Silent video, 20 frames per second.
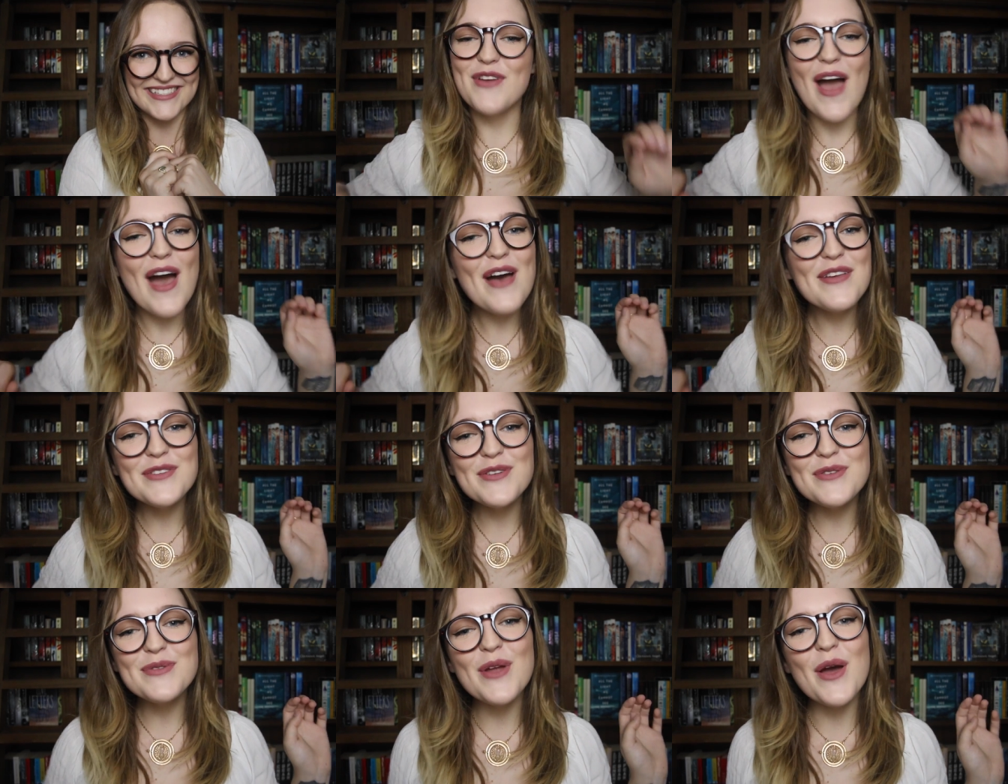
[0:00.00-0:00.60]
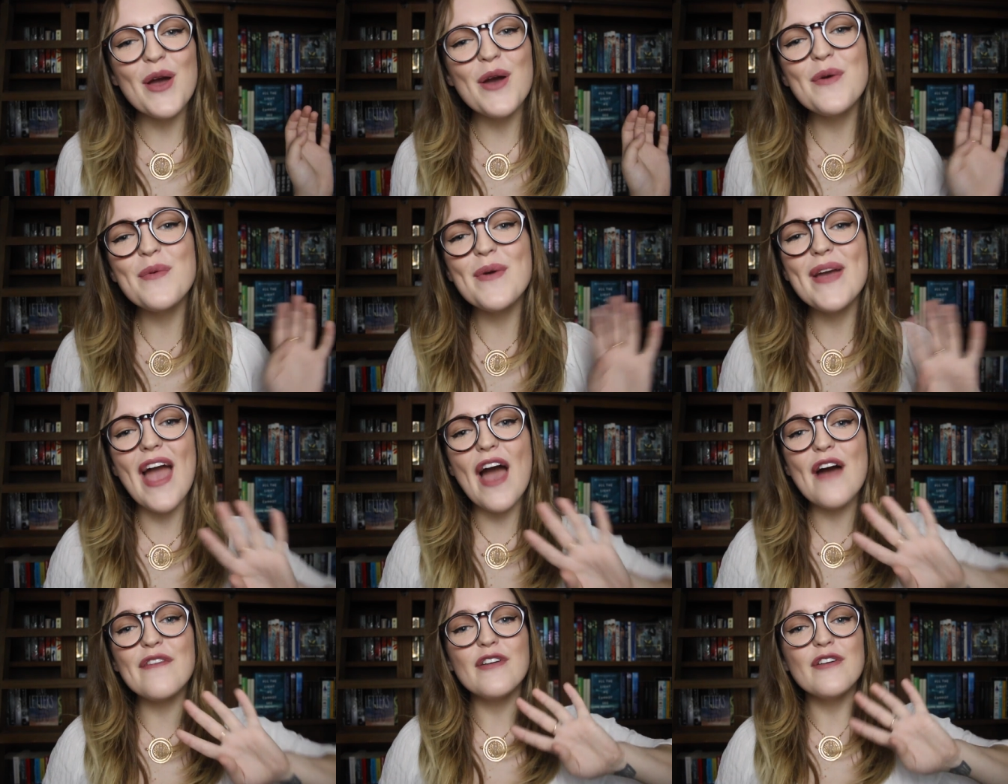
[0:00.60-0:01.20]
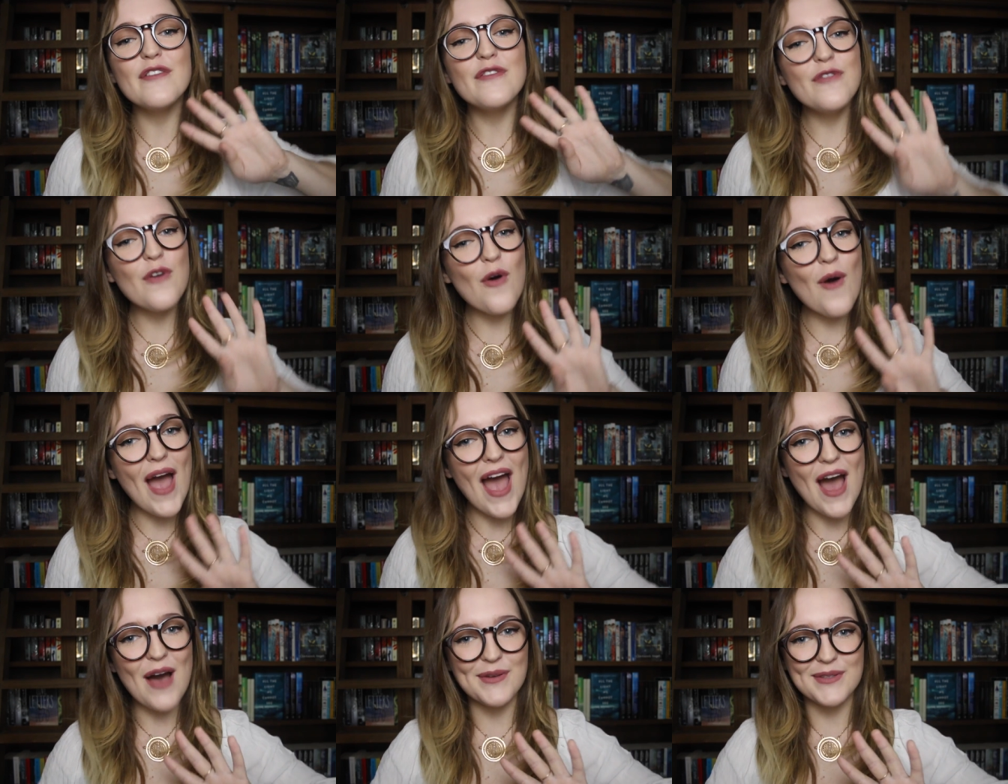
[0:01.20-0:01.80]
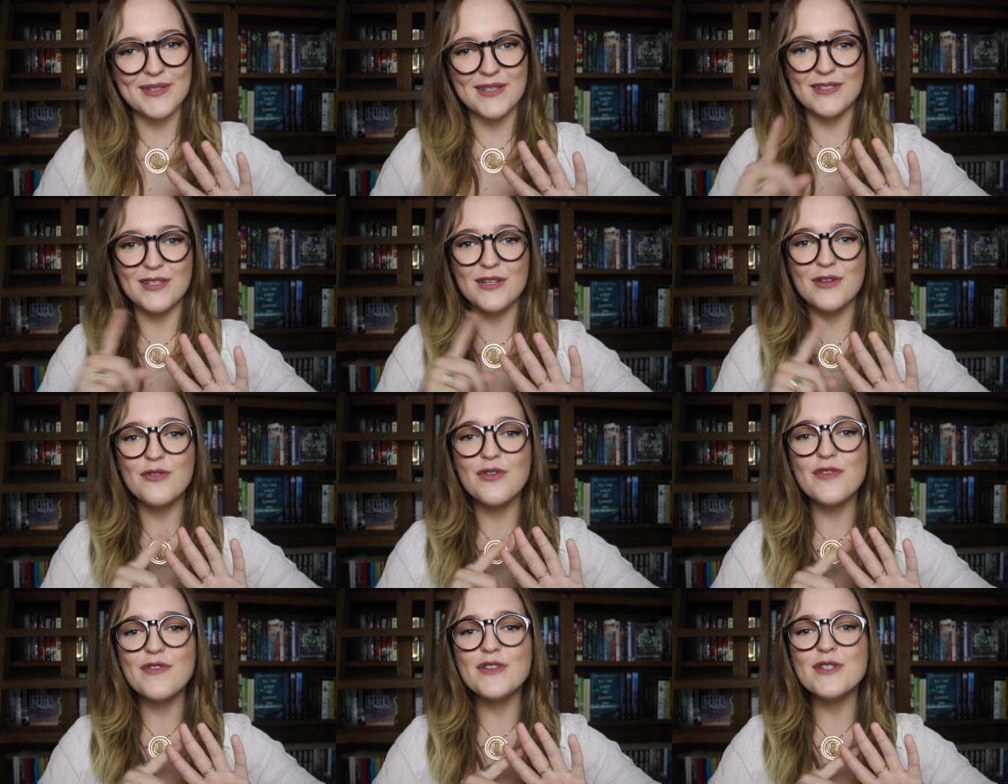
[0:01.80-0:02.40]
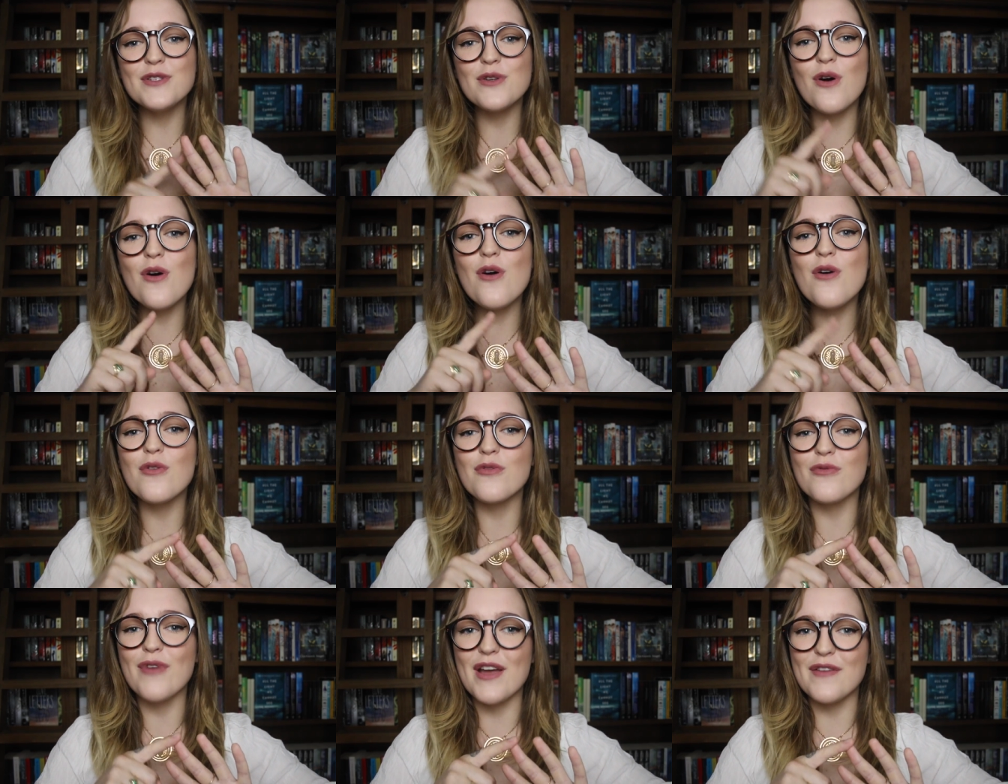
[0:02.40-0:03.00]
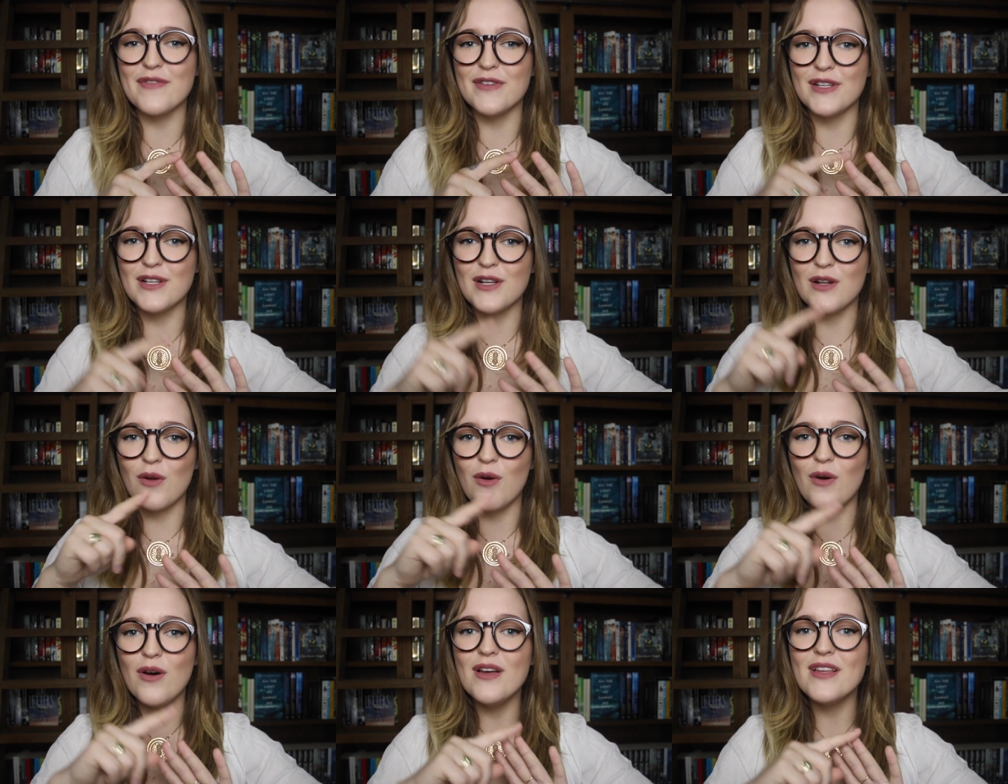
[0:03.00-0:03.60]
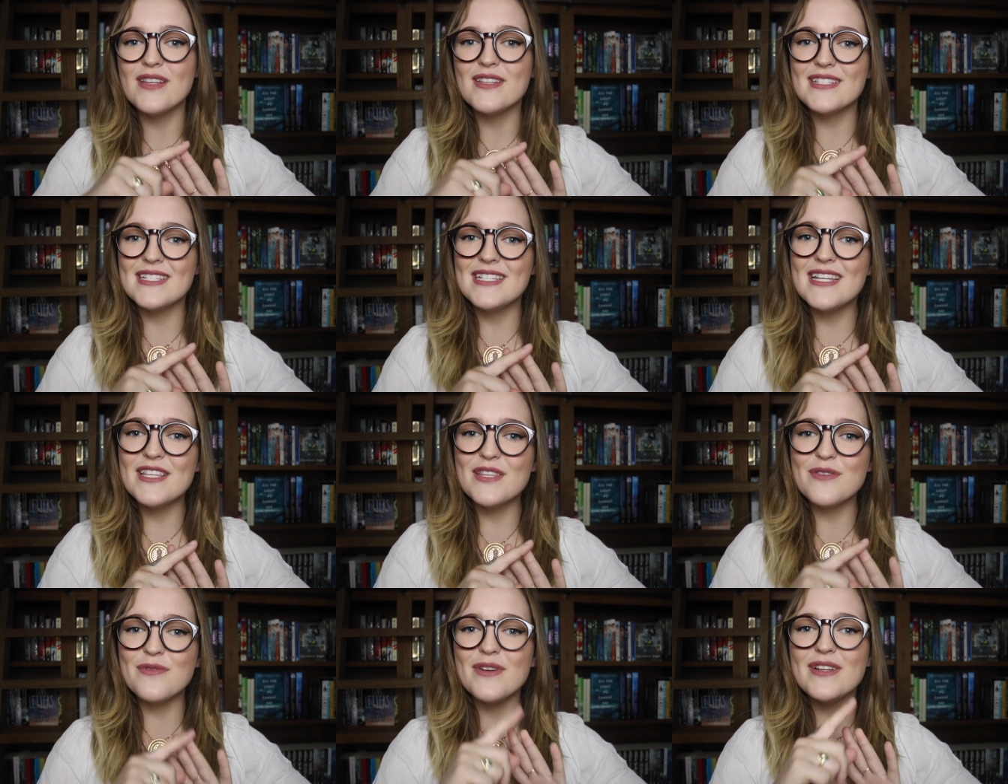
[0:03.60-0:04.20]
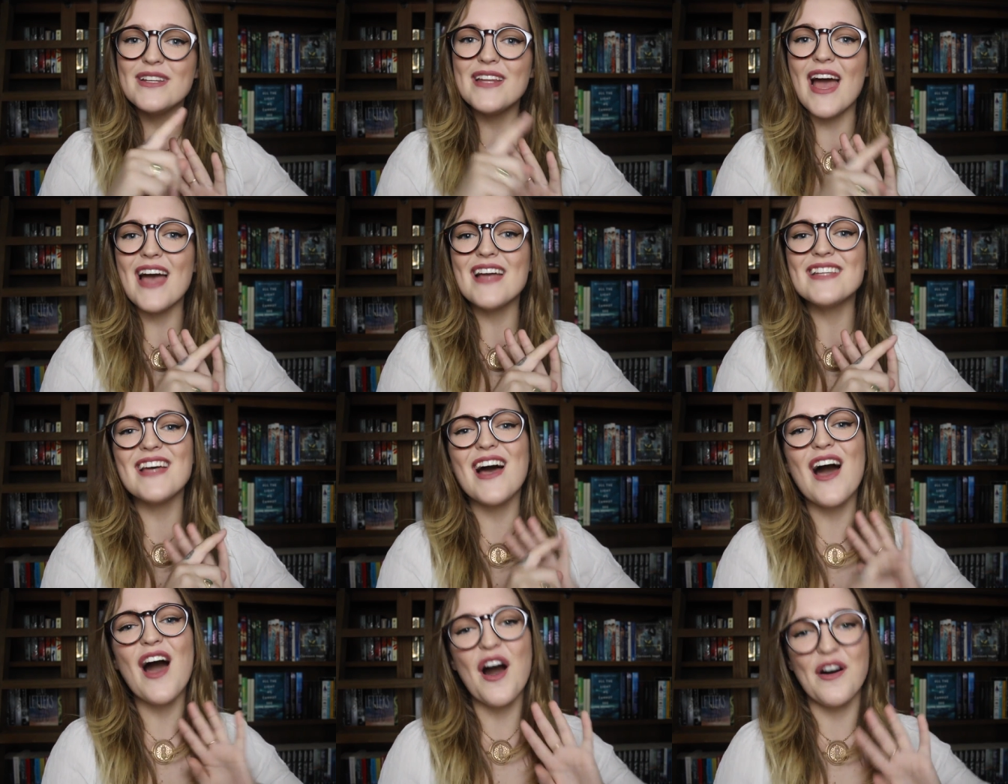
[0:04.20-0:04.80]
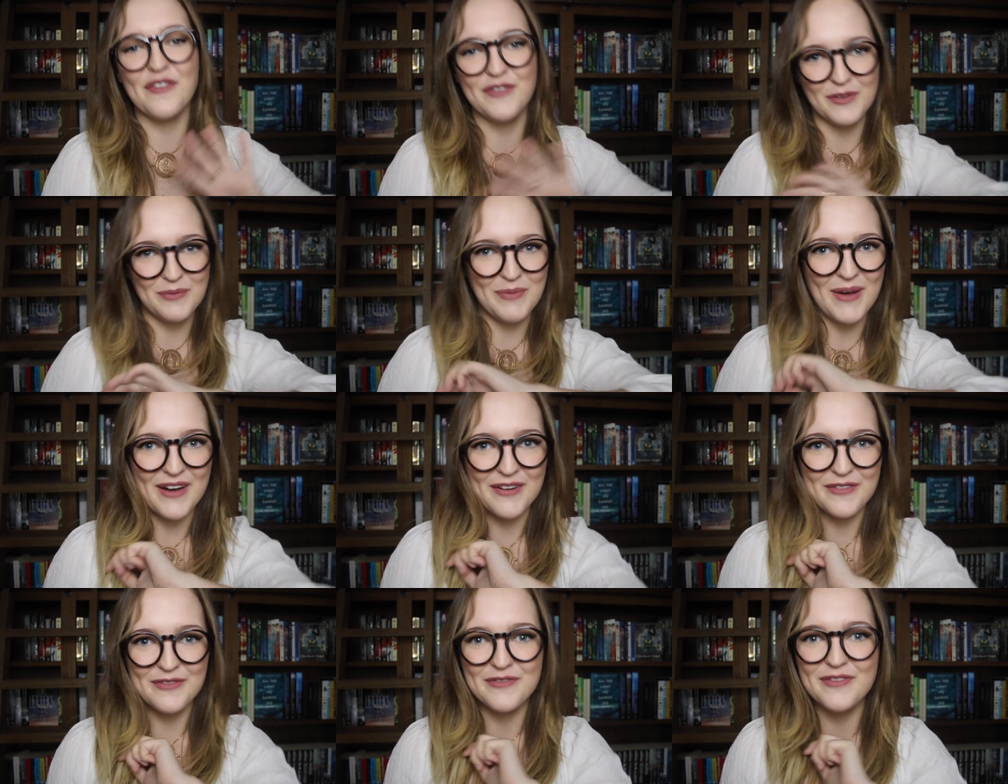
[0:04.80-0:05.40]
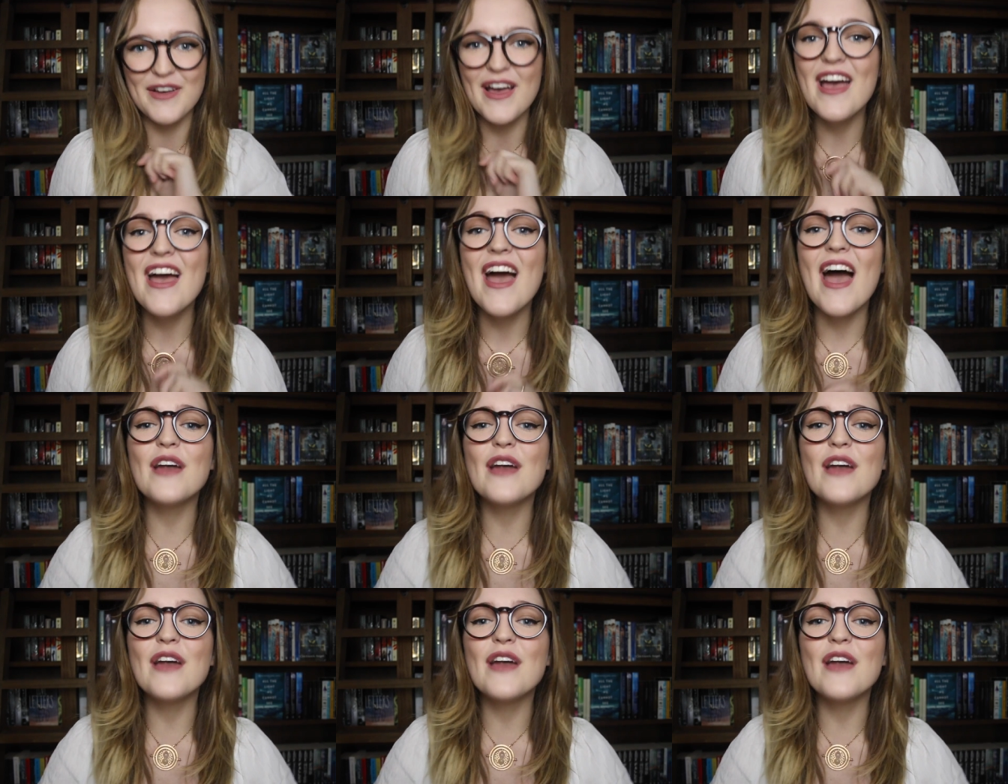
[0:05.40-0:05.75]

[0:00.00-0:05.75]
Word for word: So as you know, we have 4 houses: Gryffindor, Ravenclaw, Slytherin and Hufflepuff.